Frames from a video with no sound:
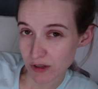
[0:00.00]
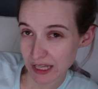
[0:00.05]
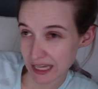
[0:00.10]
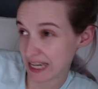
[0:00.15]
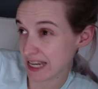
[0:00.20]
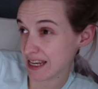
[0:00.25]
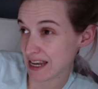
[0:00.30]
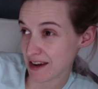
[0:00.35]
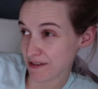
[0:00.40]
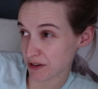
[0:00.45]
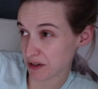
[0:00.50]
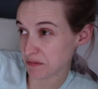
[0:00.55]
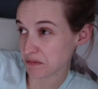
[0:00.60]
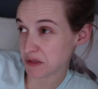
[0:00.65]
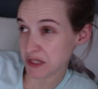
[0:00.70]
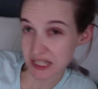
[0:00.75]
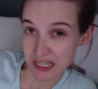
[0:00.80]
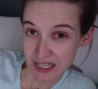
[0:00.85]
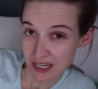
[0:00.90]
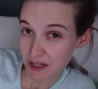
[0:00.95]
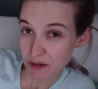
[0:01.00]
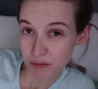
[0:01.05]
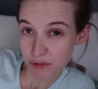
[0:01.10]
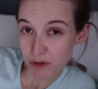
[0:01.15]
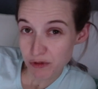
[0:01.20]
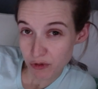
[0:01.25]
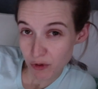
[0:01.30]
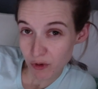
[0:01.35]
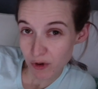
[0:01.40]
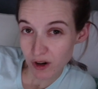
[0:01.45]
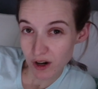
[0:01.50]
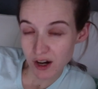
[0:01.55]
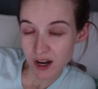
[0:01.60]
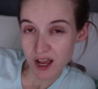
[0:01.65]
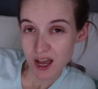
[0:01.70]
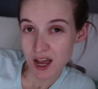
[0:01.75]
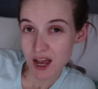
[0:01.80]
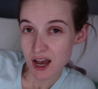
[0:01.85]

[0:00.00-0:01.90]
Like he'd never seen it before.